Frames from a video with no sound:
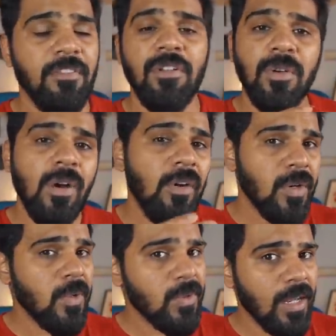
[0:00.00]
If you know how
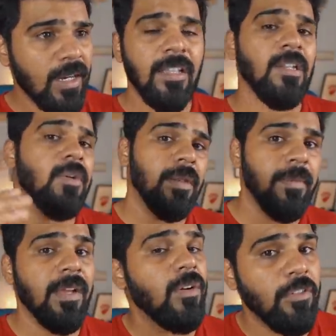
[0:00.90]
to do that, then you can make good